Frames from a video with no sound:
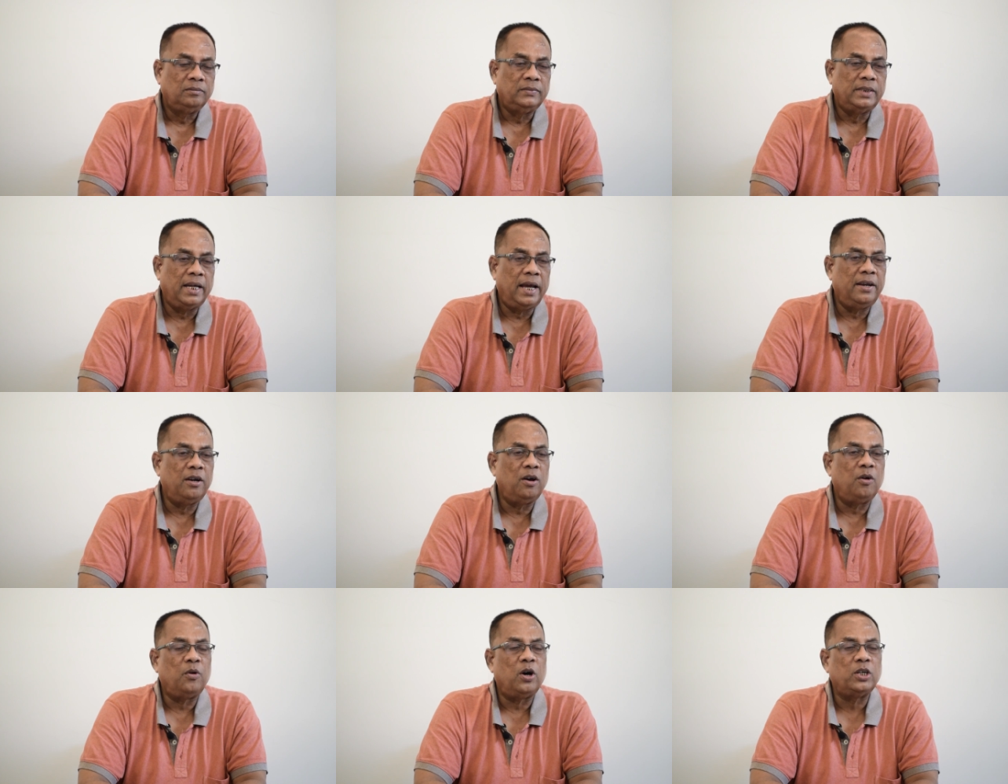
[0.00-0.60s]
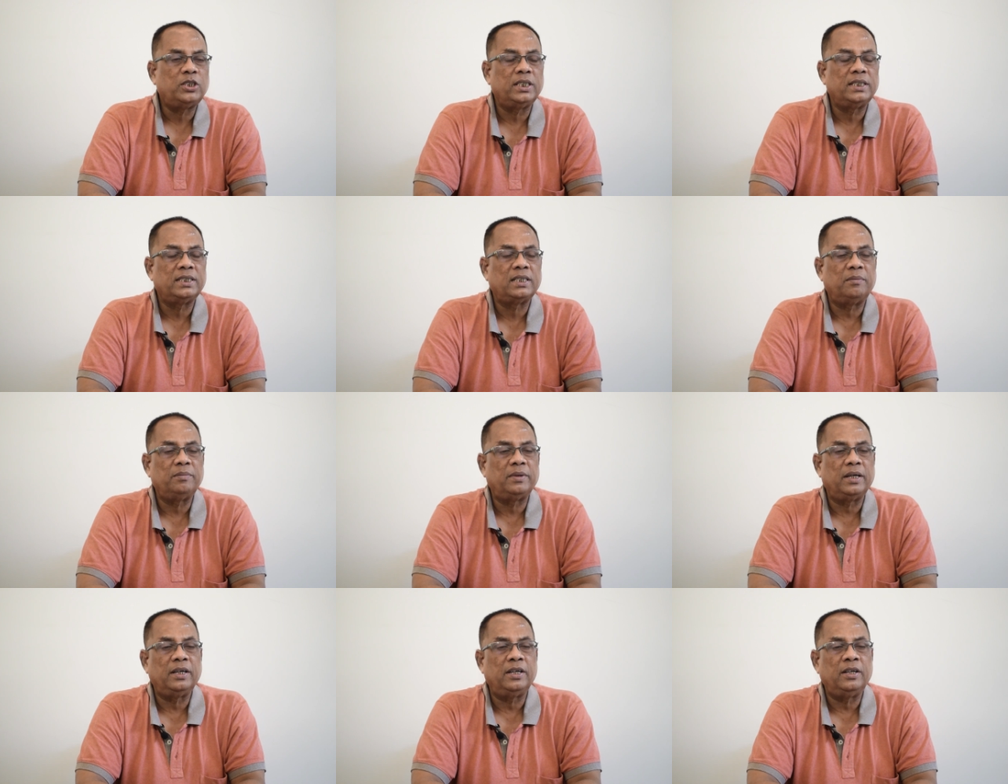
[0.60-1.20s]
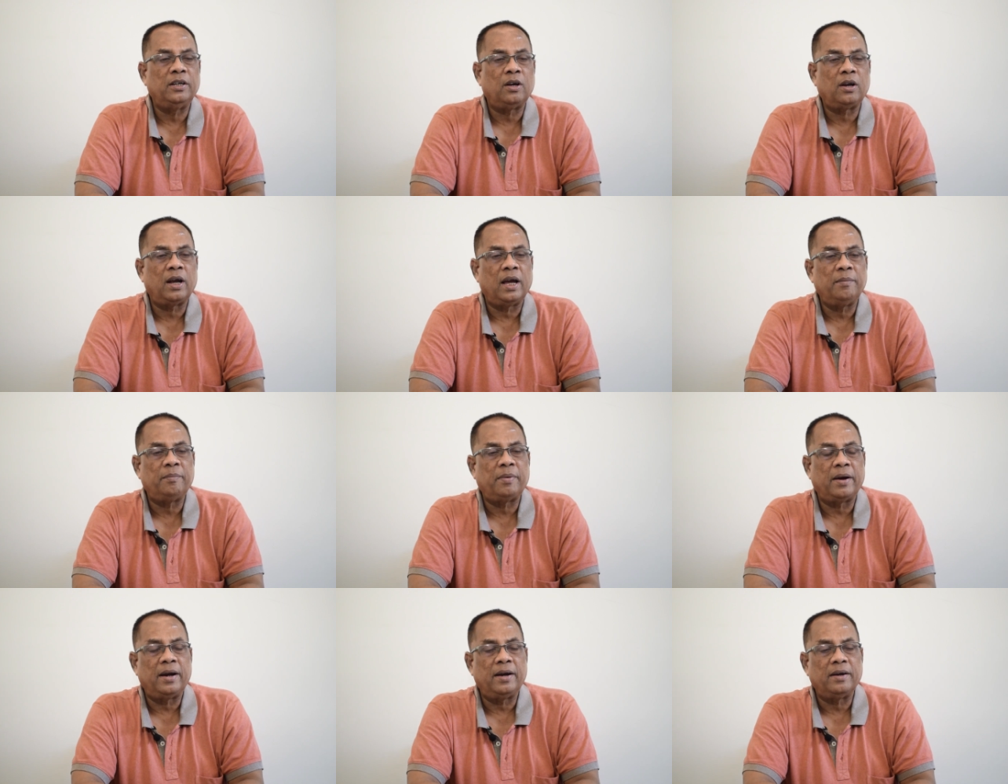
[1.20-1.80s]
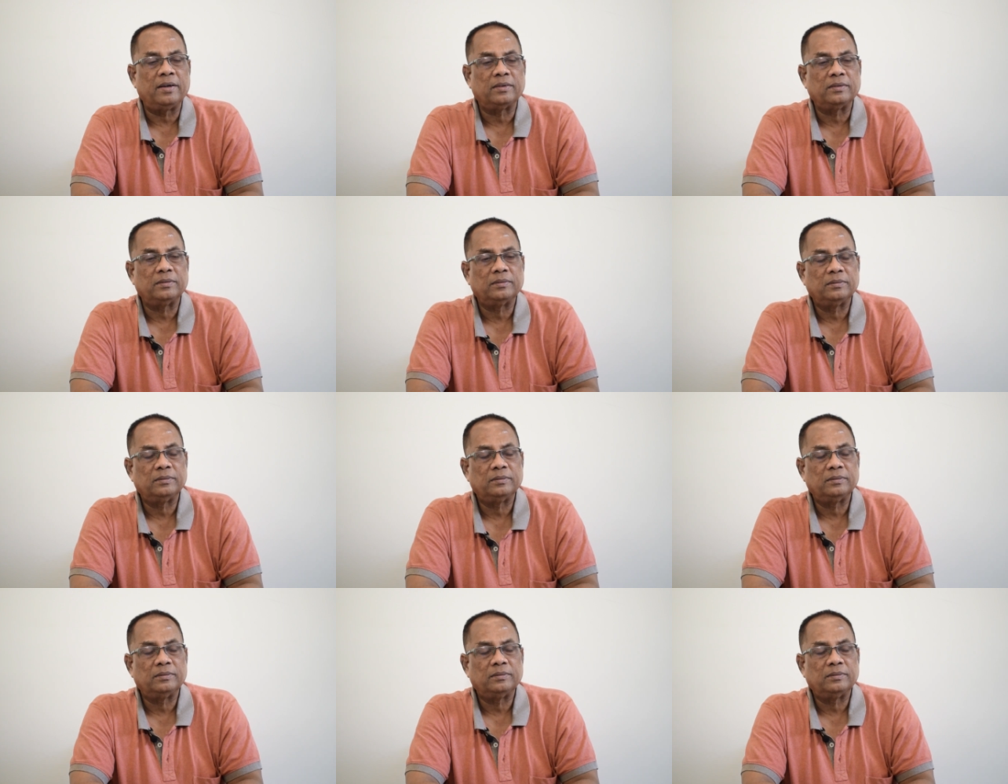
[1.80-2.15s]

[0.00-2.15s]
Then you are watching something in your iPad.